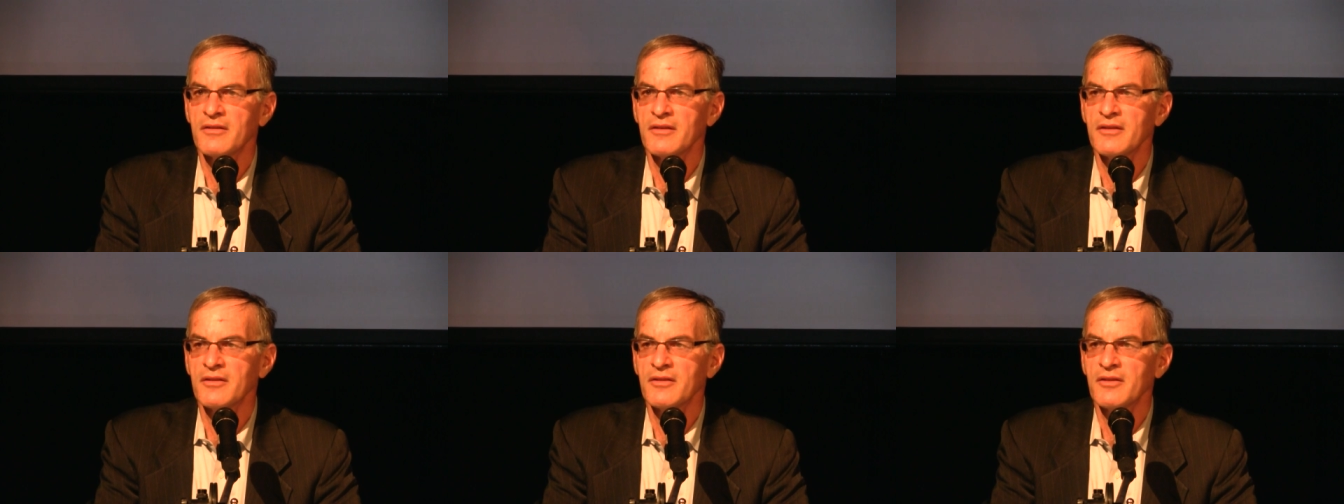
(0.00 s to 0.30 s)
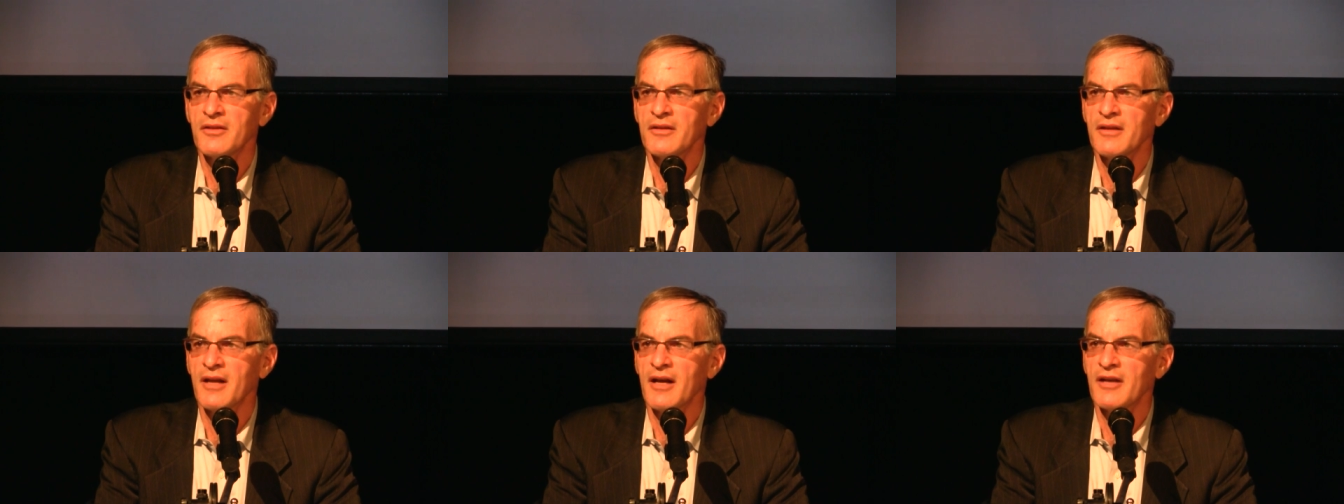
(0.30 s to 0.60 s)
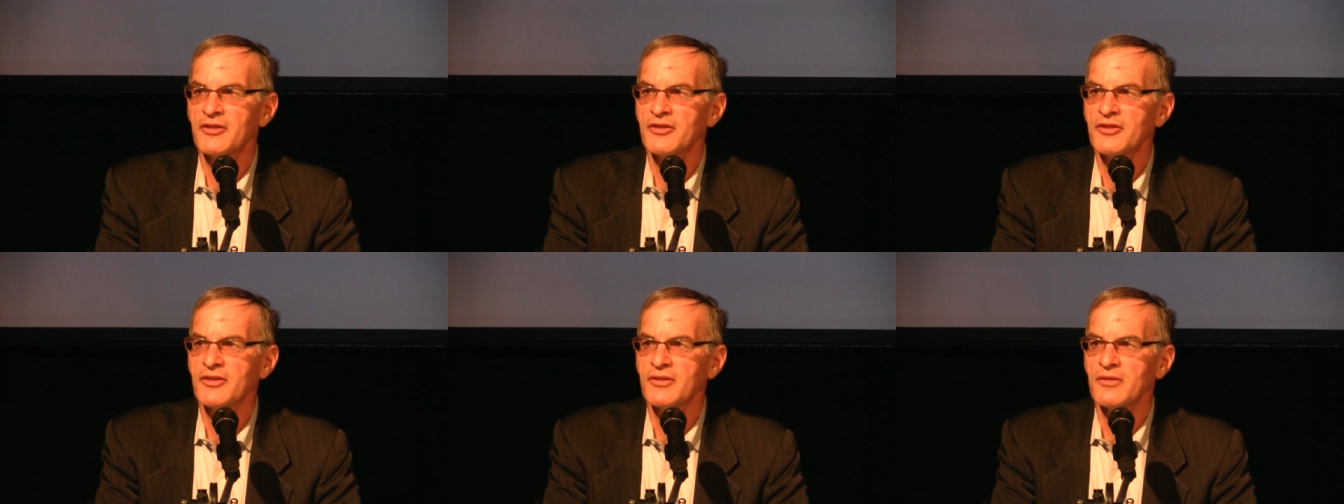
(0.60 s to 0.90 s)

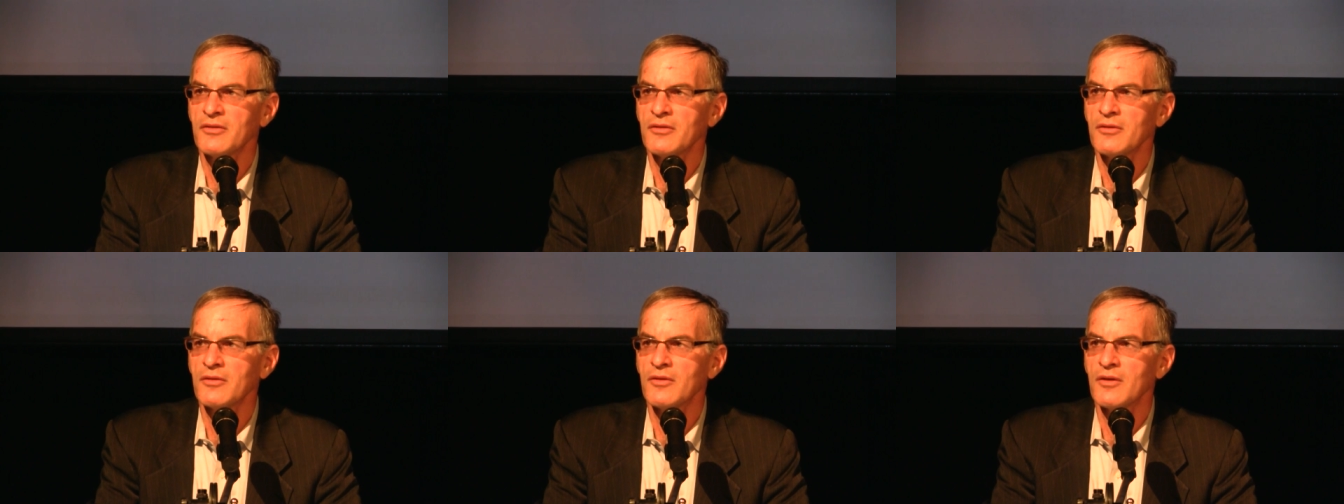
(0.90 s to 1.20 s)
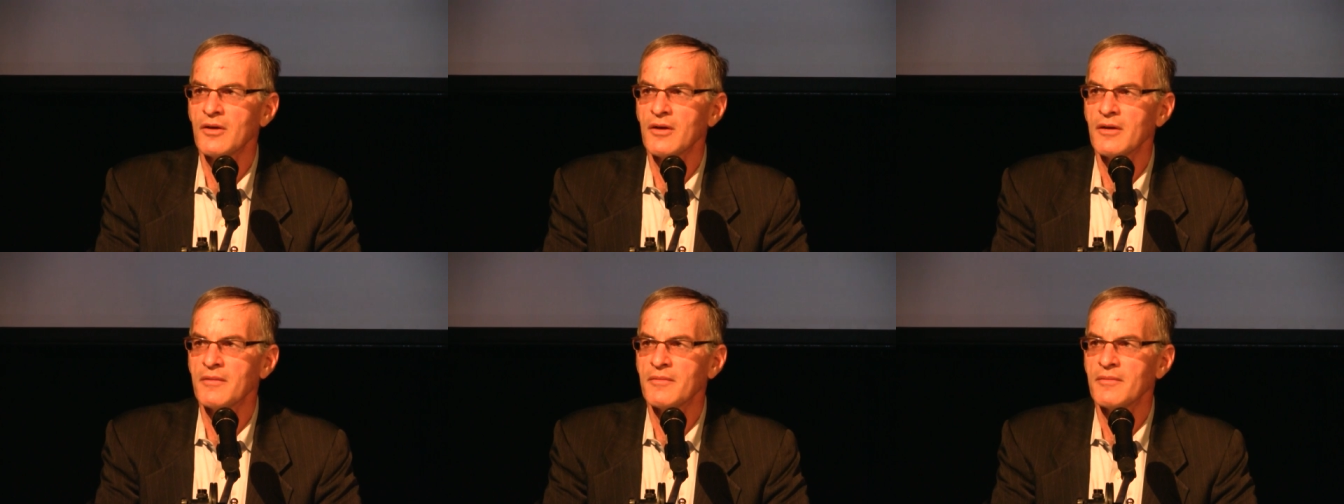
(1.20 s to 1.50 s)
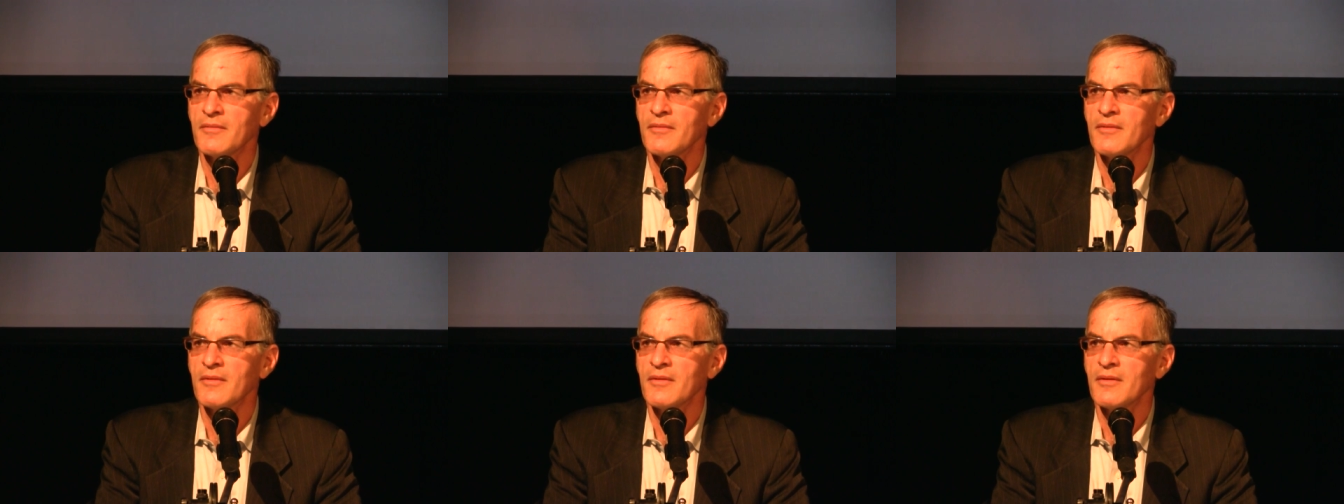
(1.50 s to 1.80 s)
international
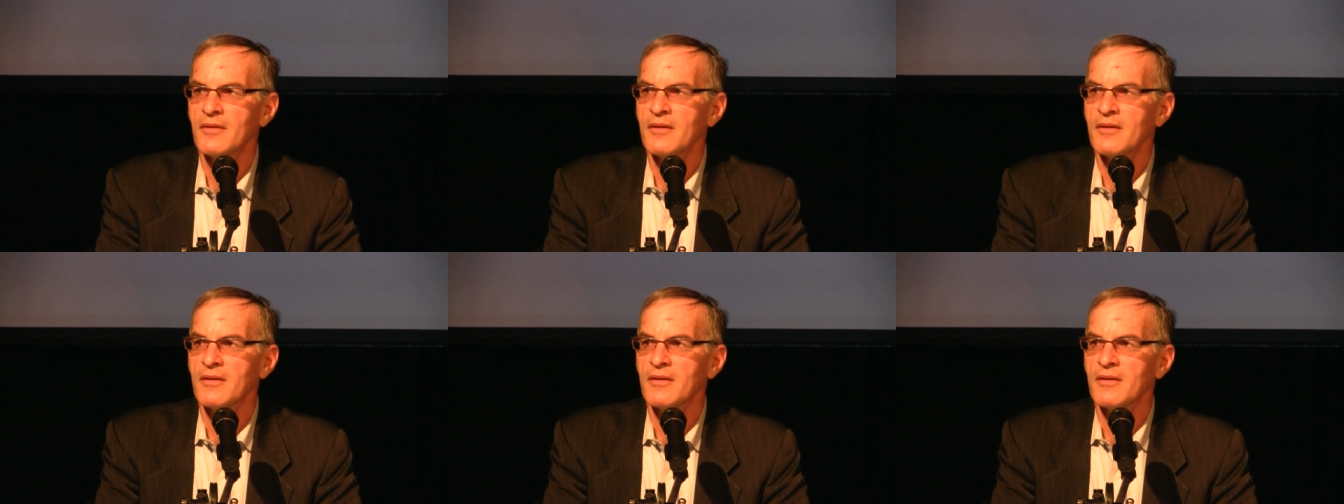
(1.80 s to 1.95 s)
law?